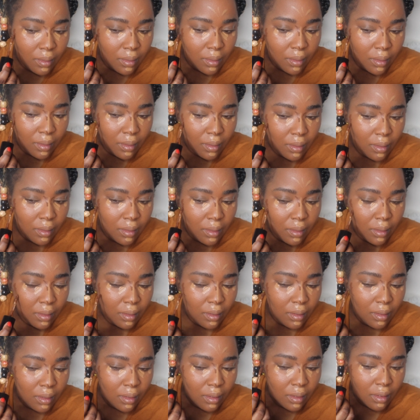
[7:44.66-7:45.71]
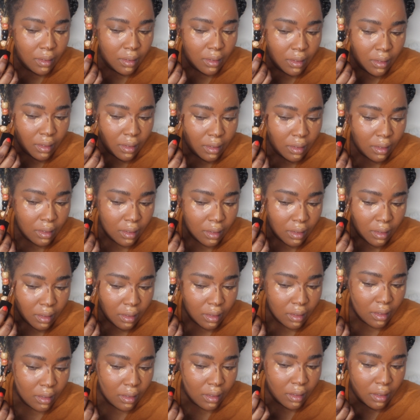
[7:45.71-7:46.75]
with a little.
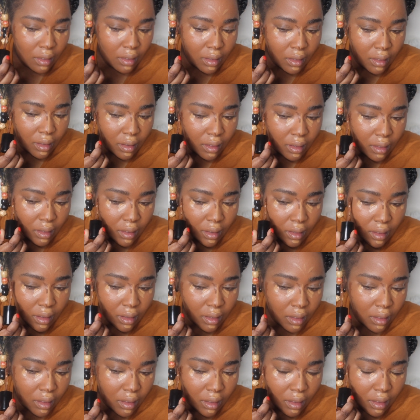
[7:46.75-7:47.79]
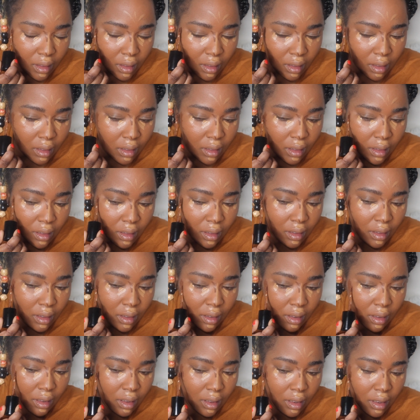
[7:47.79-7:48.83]
So it's on preference, whatever
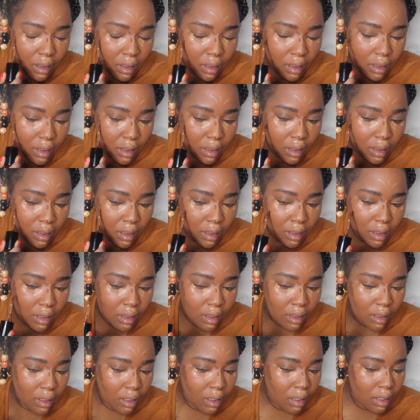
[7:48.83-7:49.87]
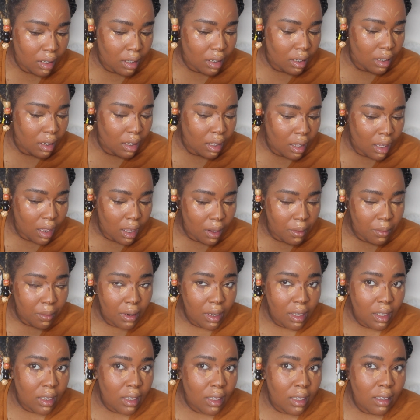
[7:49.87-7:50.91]
you think, whatever works for you. And
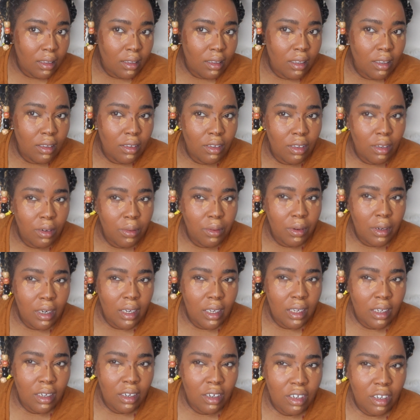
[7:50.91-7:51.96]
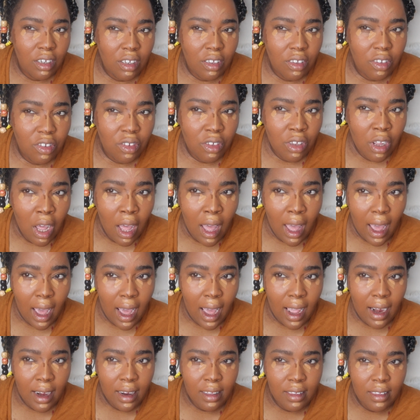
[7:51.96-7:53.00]
what this is doing is just
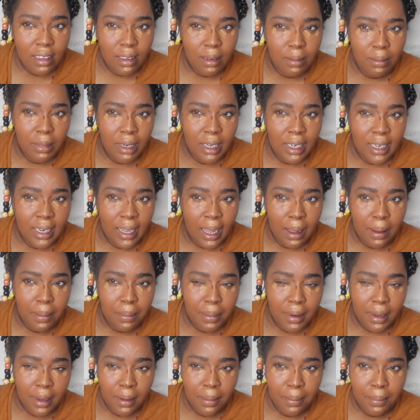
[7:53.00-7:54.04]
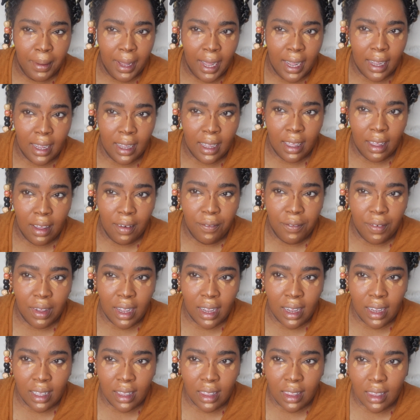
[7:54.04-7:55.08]
adding some depth back in your
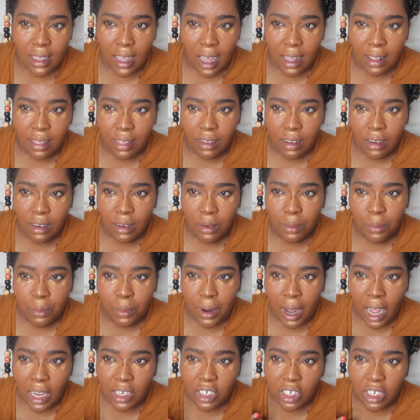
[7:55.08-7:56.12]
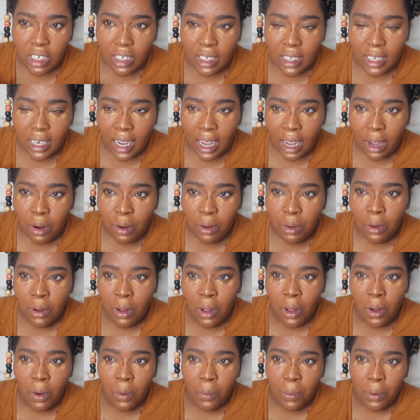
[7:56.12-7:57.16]
face after washing it out
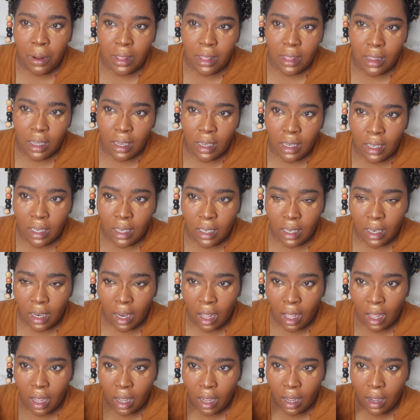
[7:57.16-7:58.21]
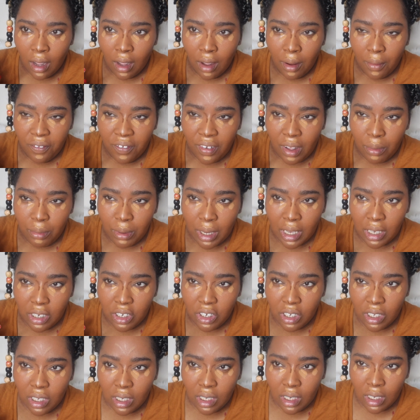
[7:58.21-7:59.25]
with the
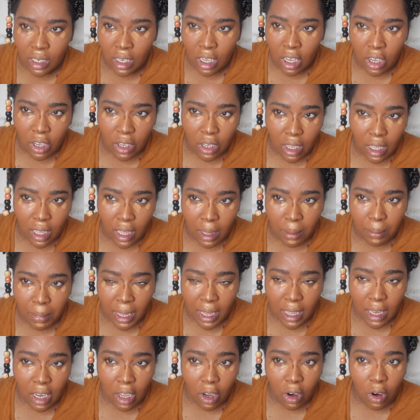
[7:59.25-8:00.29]
foundation and making it